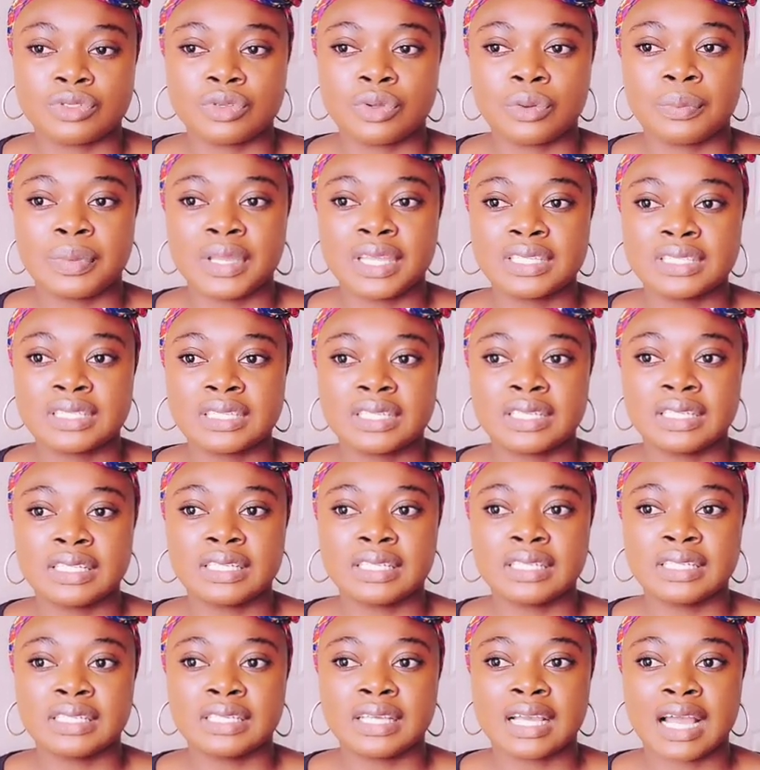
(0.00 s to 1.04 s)
So
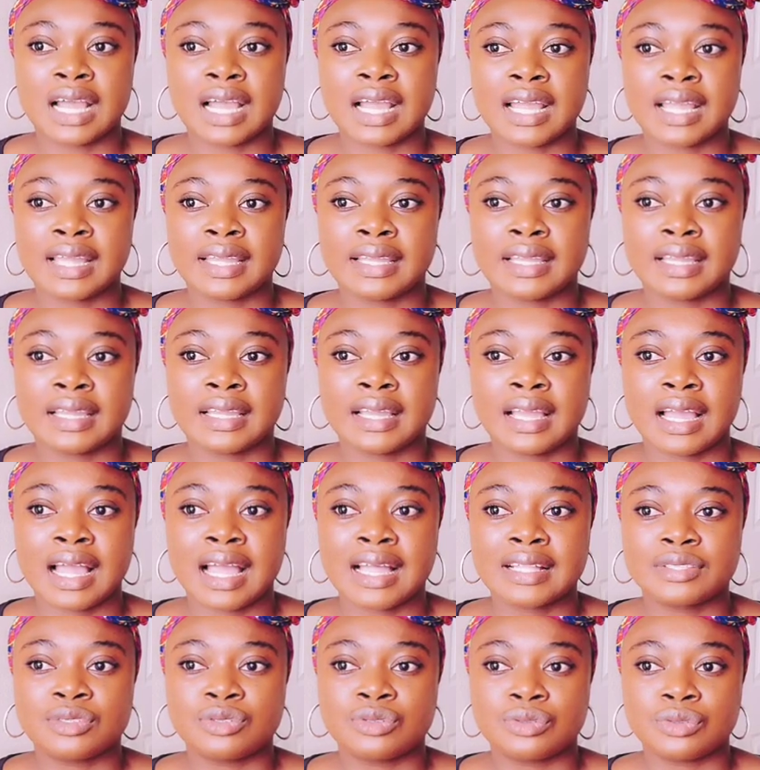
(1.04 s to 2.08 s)
basically I
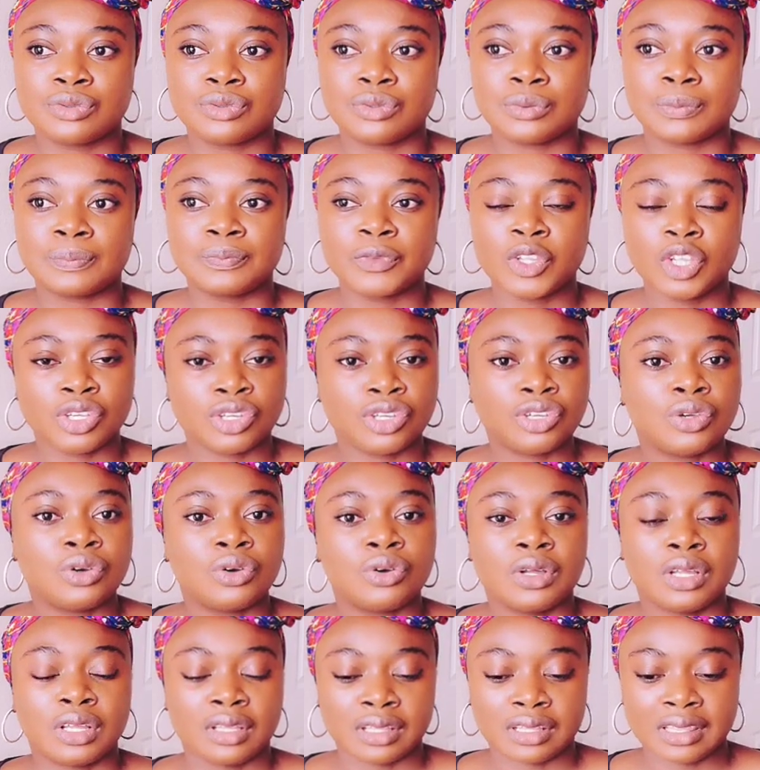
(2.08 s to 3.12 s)
had to, you
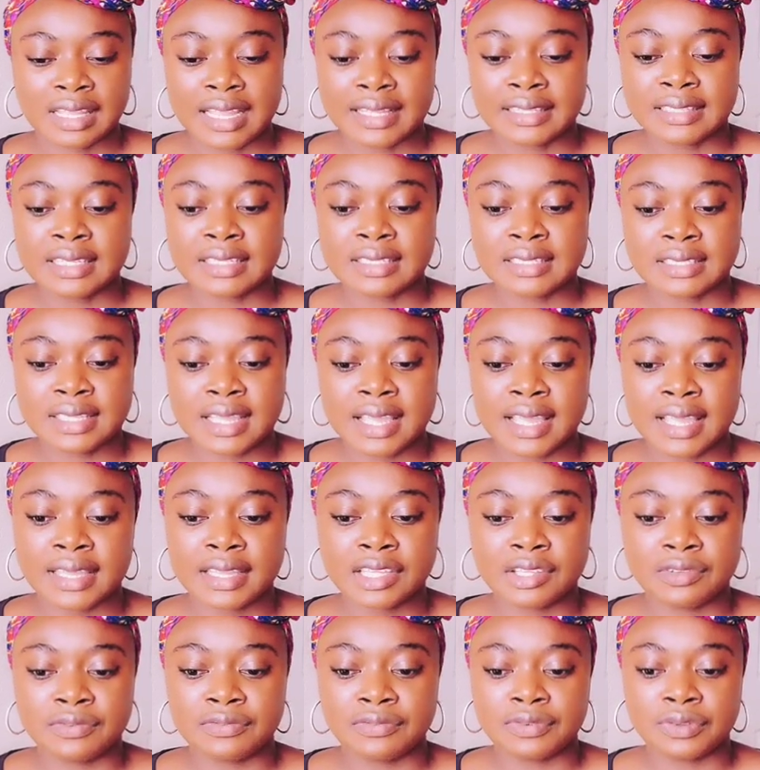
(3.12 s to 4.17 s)
know, like they say,
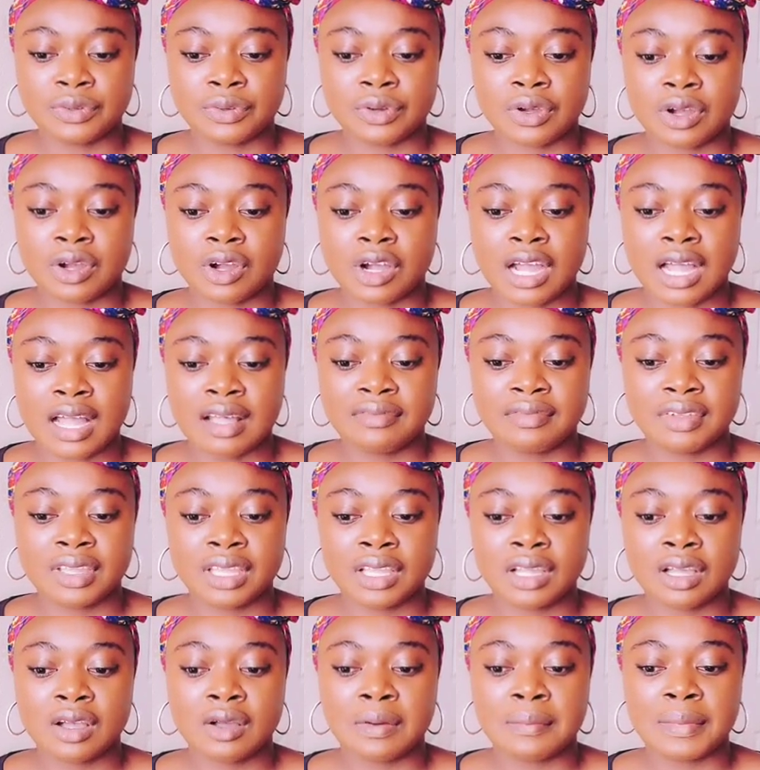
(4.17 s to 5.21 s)
if you're
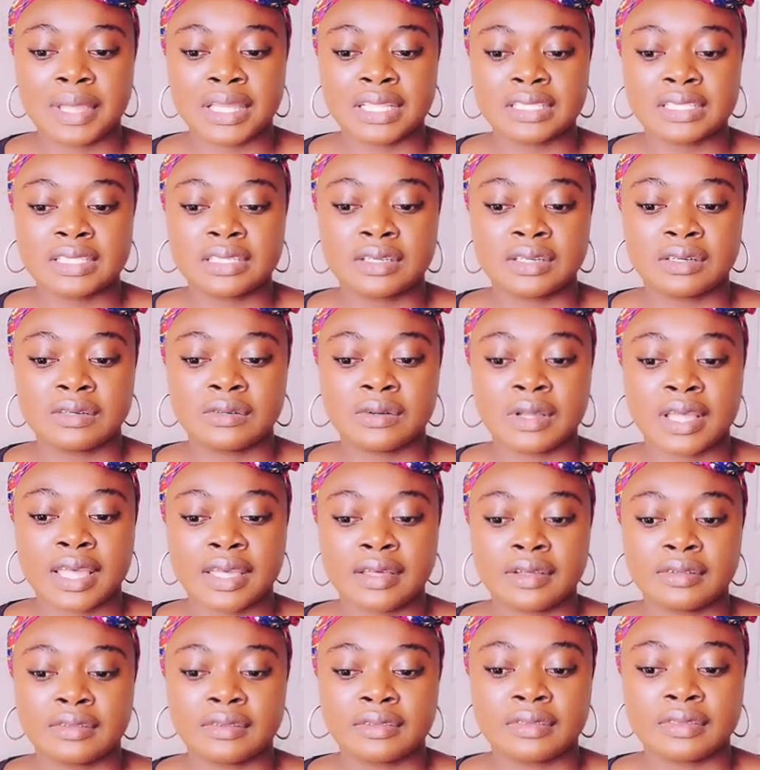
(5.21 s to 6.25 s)
having a mental
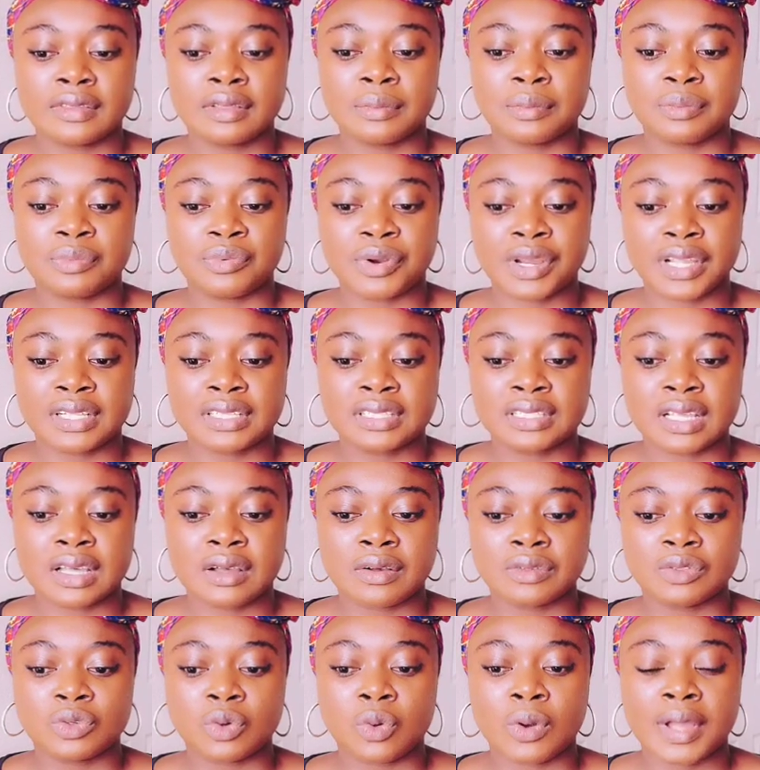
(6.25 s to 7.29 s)
health
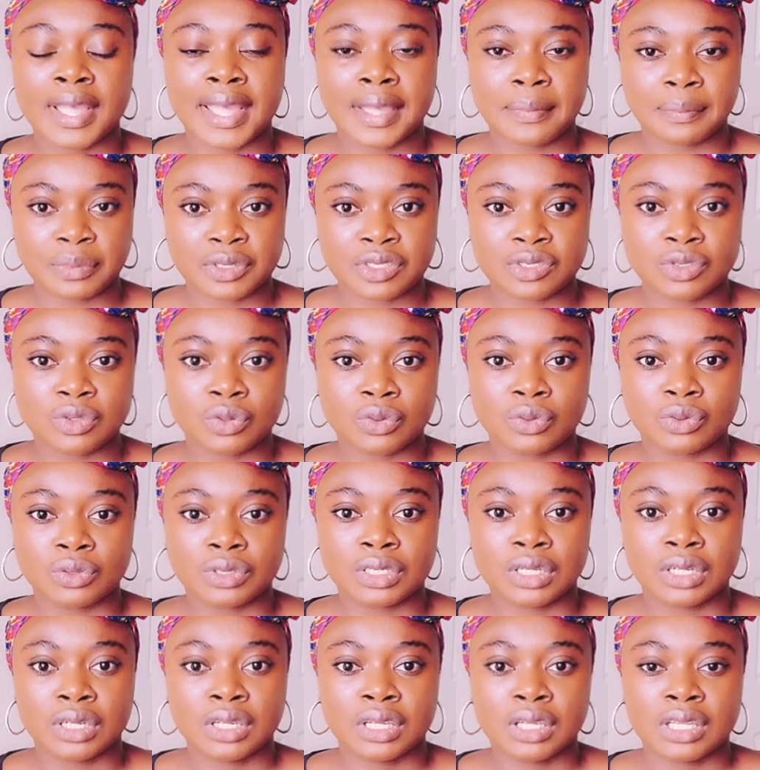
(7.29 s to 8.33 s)
breakdown or episode,